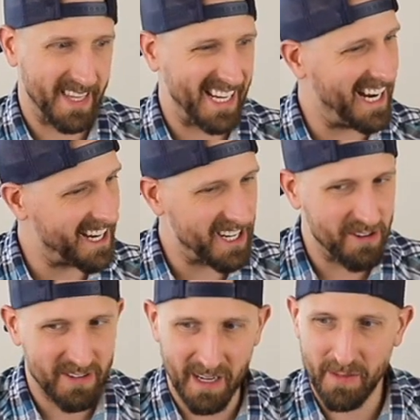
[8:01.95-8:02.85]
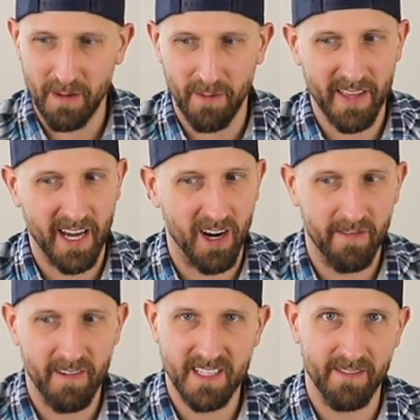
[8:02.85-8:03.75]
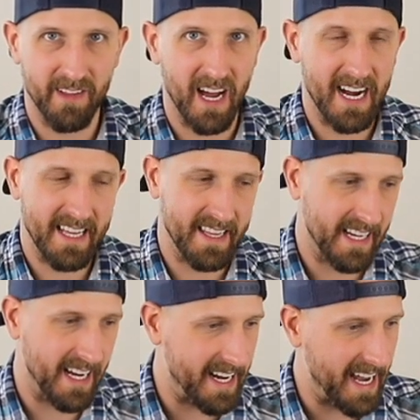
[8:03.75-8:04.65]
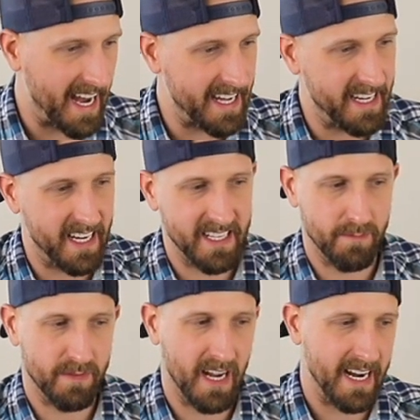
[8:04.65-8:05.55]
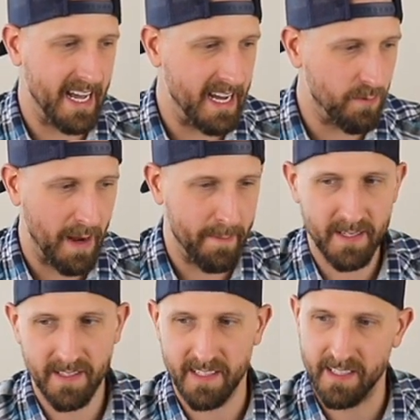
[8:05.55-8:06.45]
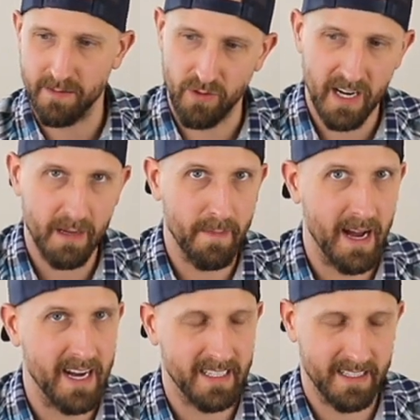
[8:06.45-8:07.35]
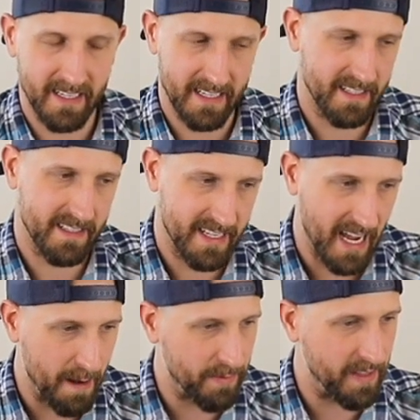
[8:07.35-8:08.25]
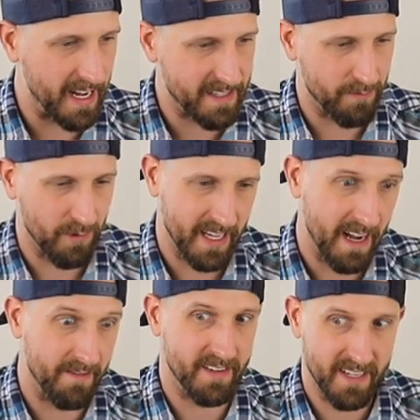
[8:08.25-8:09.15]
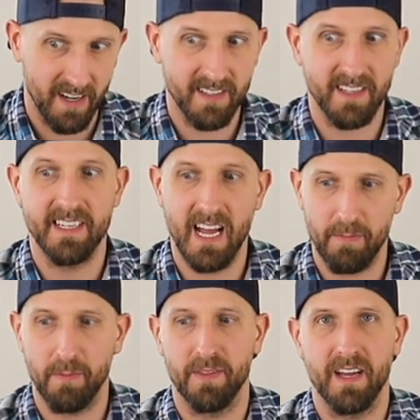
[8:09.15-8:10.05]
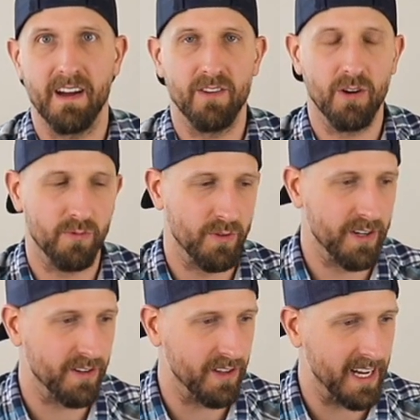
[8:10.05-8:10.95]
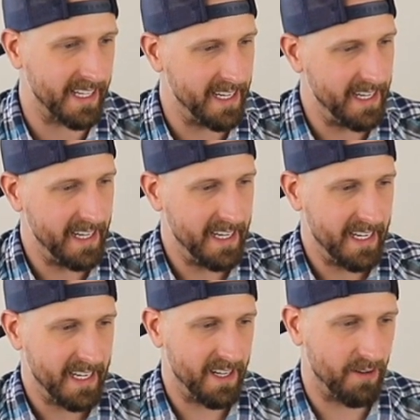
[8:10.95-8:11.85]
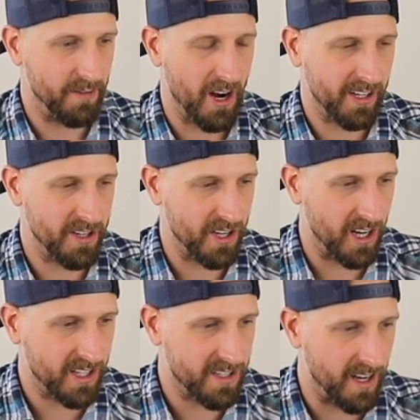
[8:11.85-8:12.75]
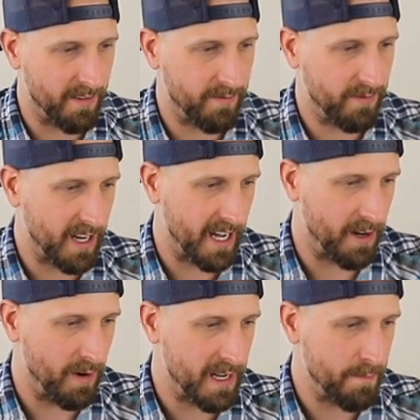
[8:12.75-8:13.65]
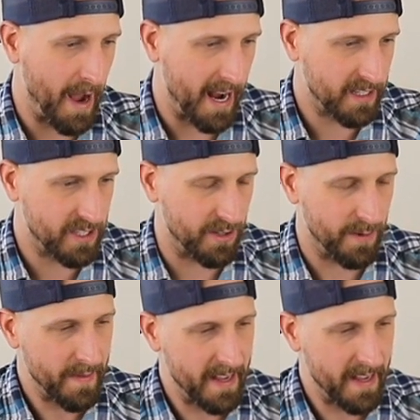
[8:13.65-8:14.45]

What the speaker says: they got to do something about that offensive line, and they got to add some tight end weapons and some running back depth. That, well, they have tons of depth, but they have no real, like, you know, knock your socks off kind of running back. So